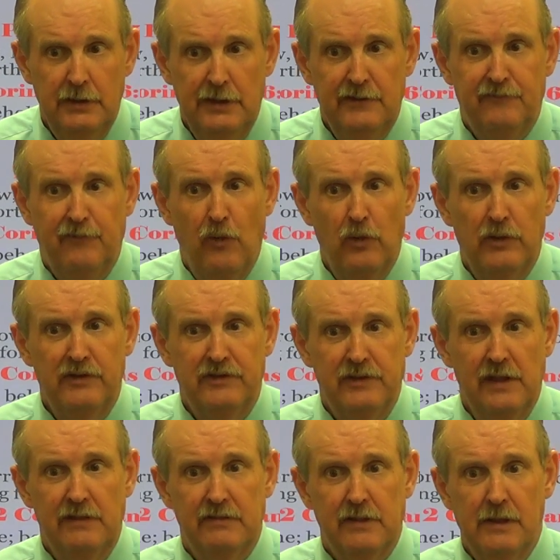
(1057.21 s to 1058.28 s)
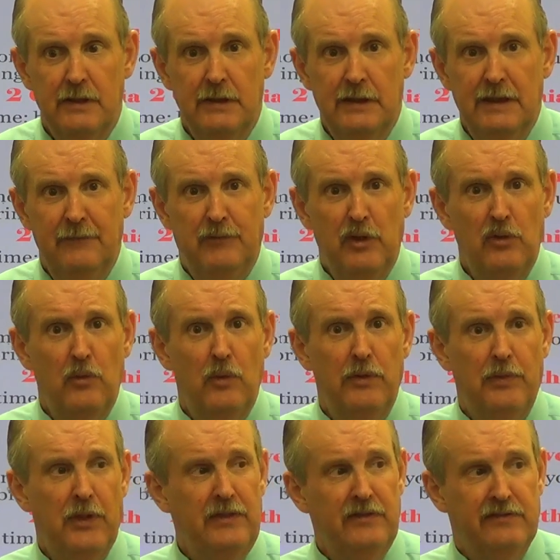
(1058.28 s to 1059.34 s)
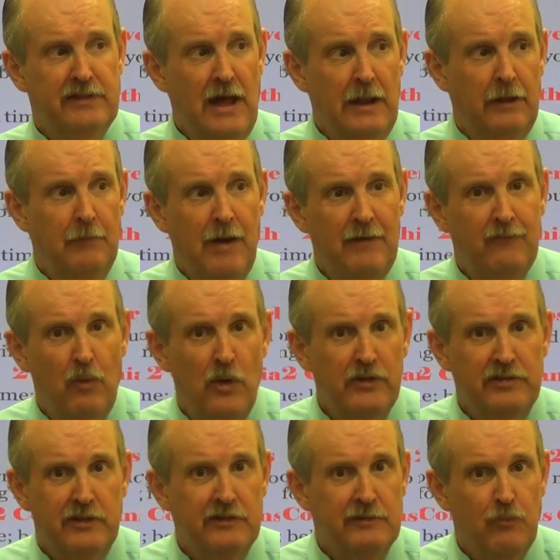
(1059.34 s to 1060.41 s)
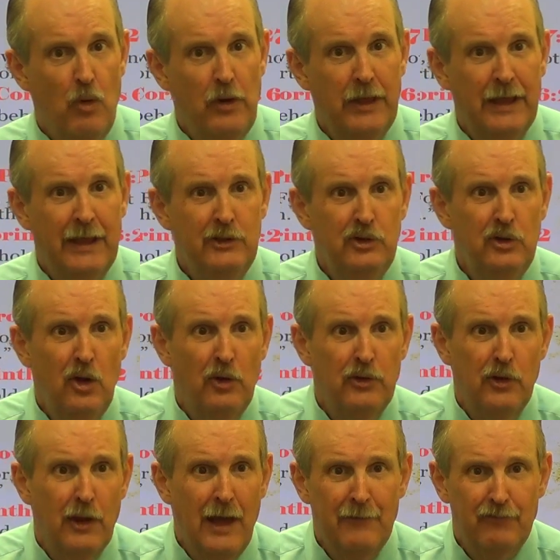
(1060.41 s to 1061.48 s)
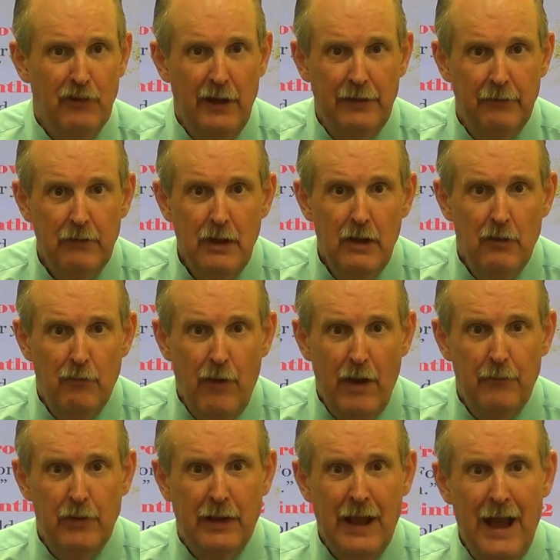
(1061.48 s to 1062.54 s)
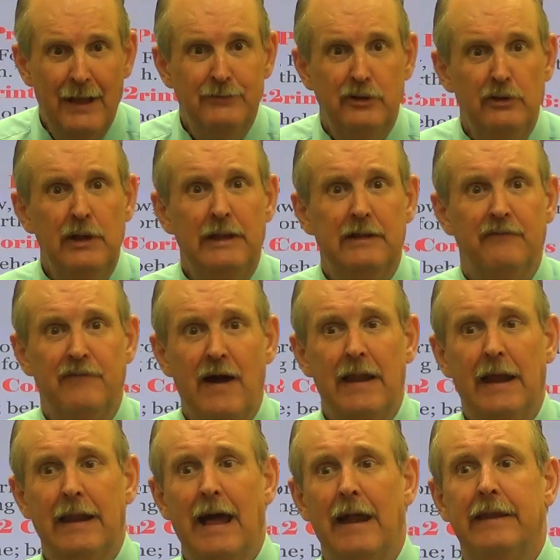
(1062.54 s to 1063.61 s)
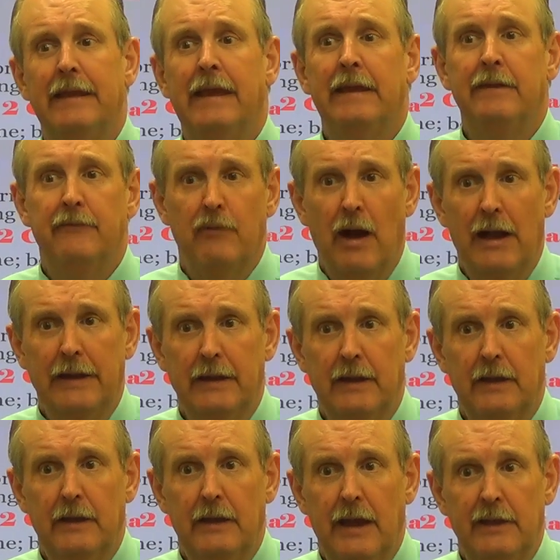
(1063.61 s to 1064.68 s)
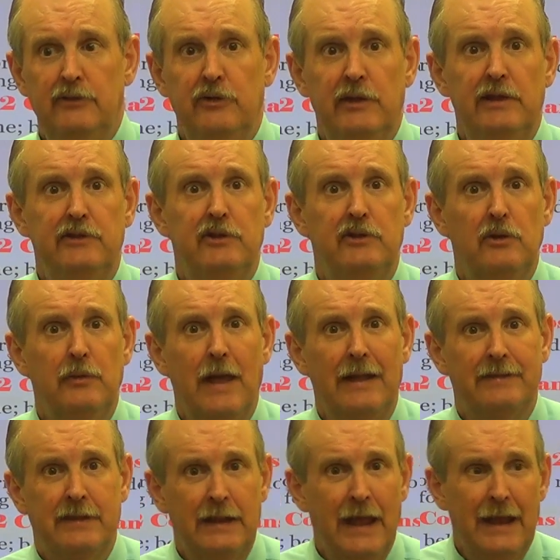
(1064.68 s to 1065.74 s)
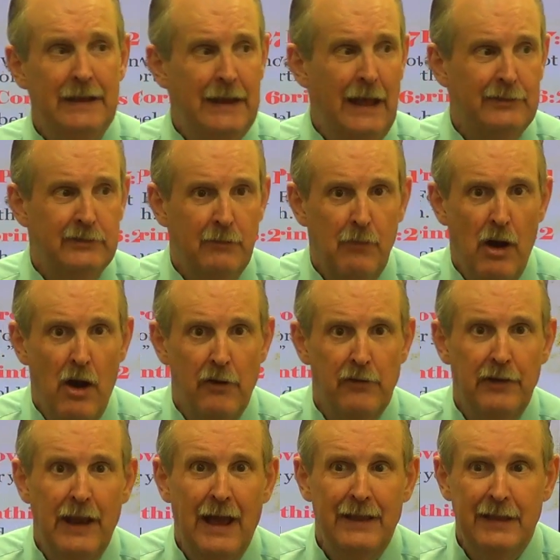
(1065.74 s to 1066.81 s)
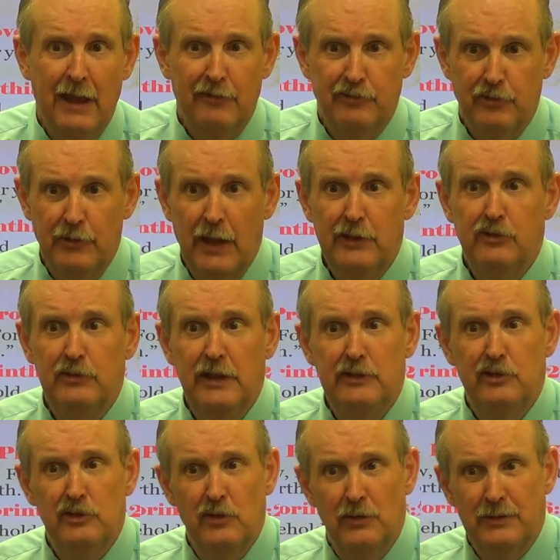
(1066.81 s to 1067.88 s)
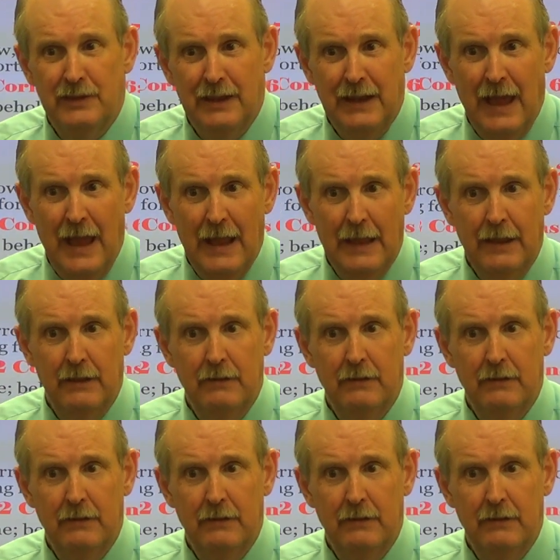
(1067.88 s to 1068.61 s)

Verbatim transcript: It's foolishness. If you're within the sound of my voice this morning and you know your life right, right with God, you need to find out how to get it right. And you need to do that today, not tomorrow, not yesterday. You need to do it today.